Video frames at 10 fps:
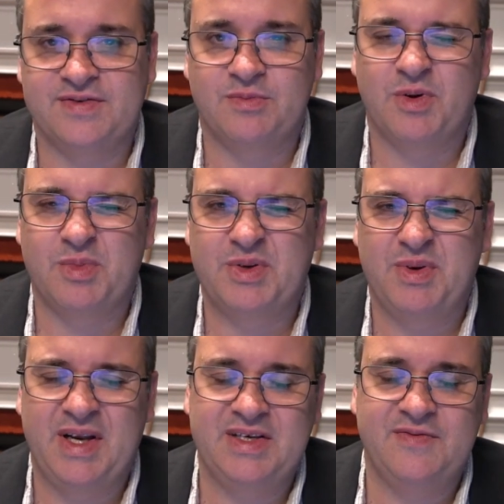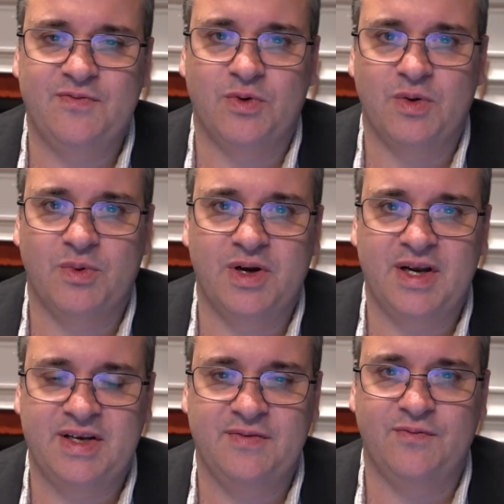somewhere between 1841 and
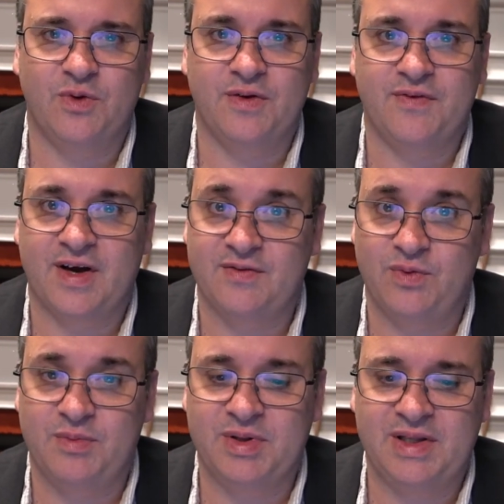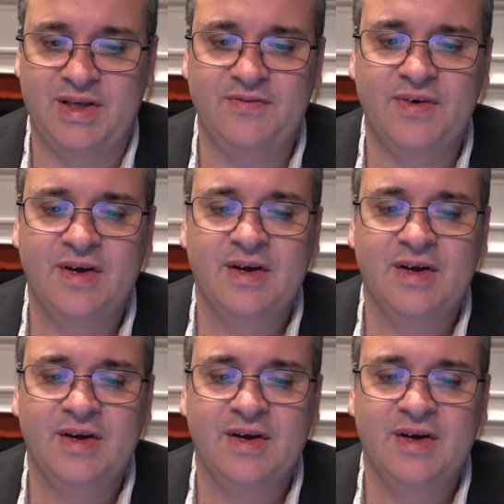1845, we believe.